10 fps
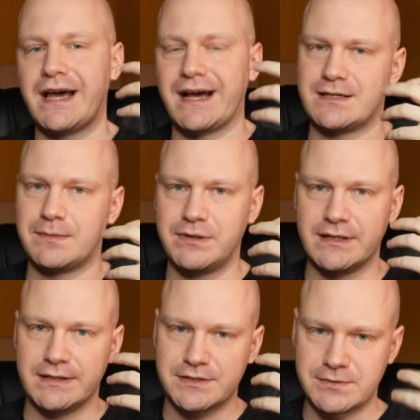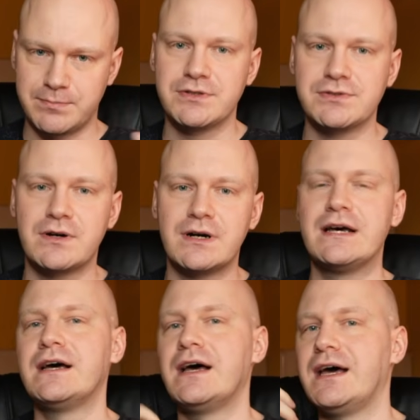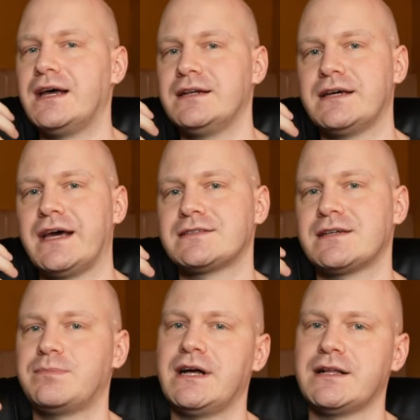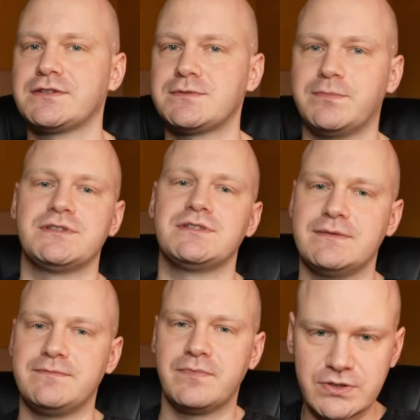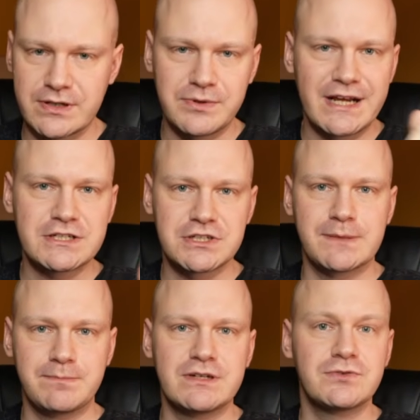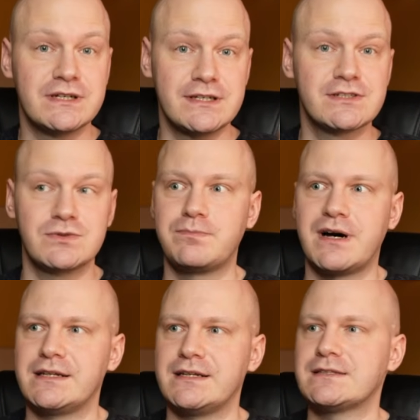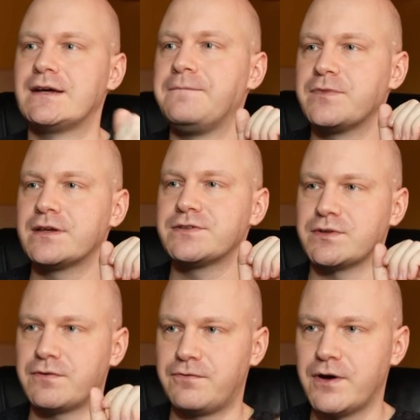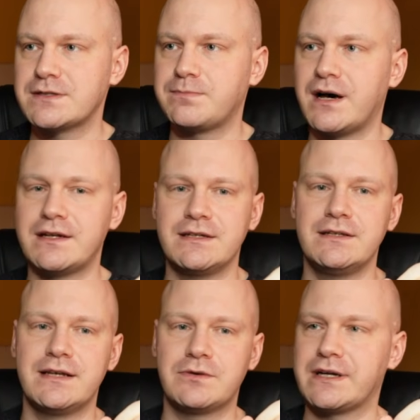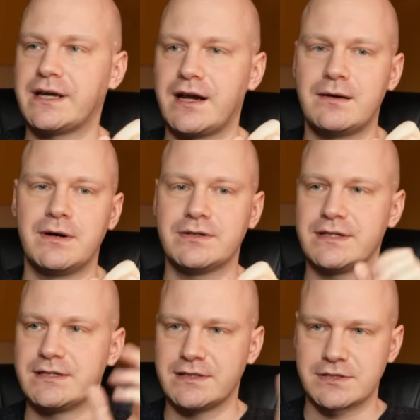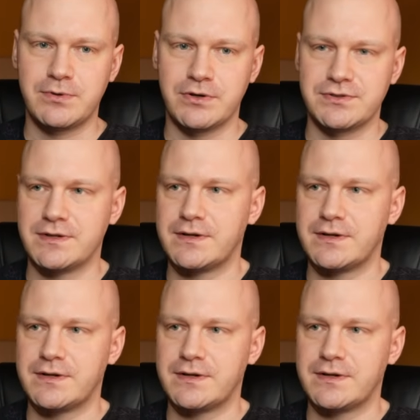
XRPL sponsor and the XRPL sponsee. So the relationship between these two parties. So the first party that we care about is the sponsor.